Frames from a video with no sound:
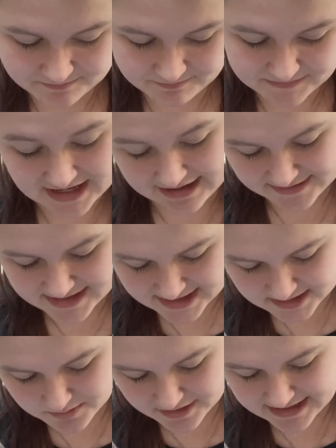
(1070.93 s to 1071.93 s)
Yeah, the
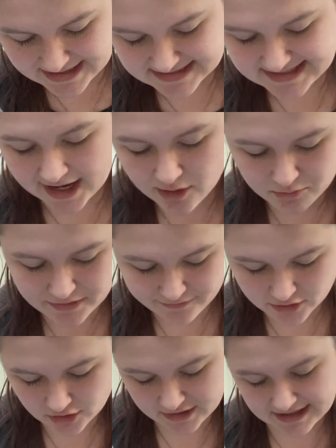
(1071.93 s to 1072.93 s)
next one is help with
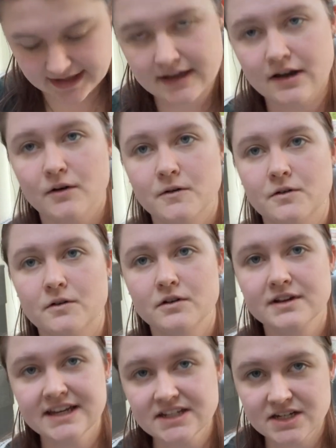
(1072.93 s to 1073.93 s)
cooking or
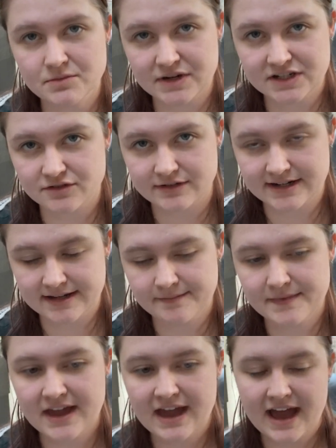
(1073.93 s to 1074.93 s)
kitchen witchery.
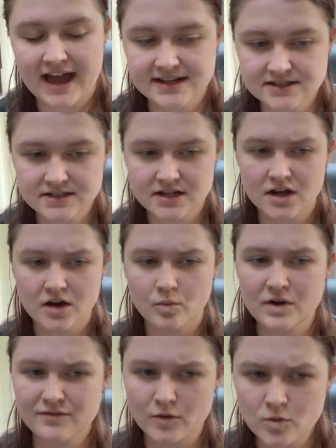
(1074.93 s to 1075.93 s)
And
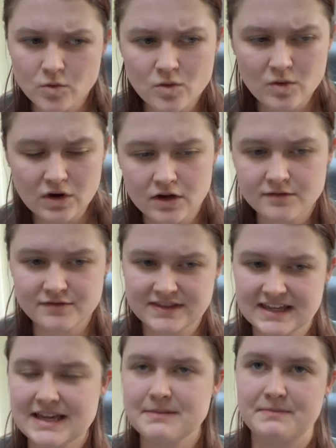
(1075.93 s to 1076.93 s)
with all of
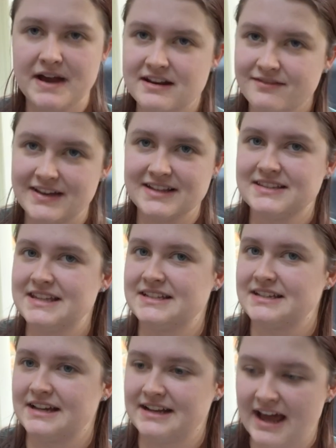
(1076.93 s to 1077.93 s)
the benefits this
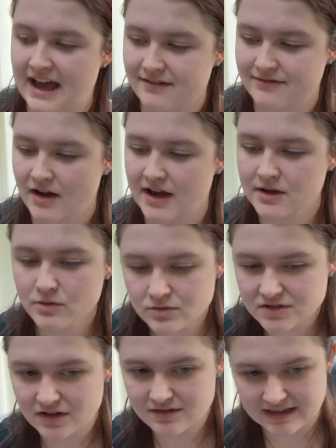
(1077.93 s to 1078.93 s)
could have, I
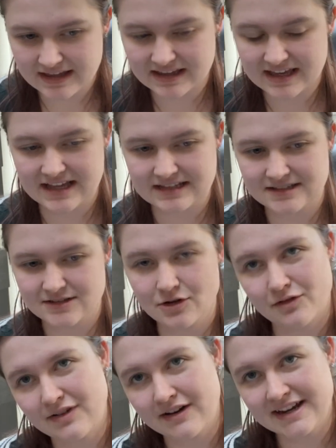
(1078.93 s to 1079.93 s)
also think it's
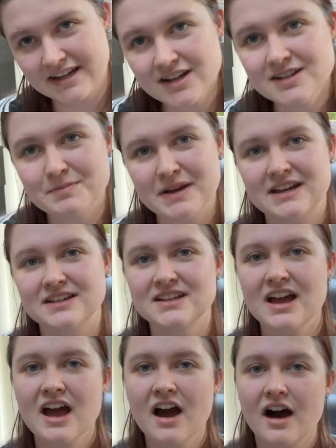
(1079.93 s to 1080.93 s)
not very good, because
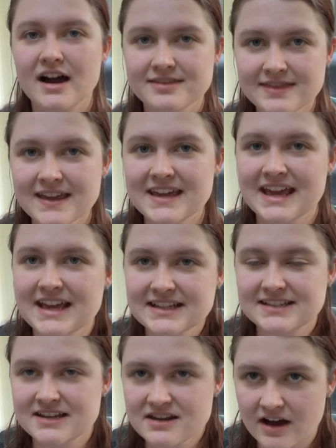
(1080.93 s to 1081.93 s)
I think it is
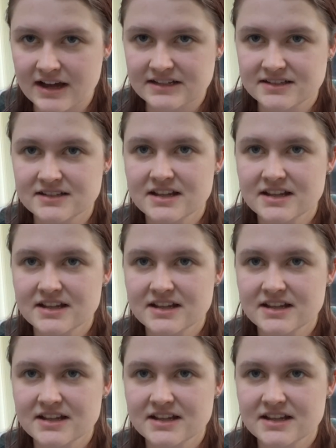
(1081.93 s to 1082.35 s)
nice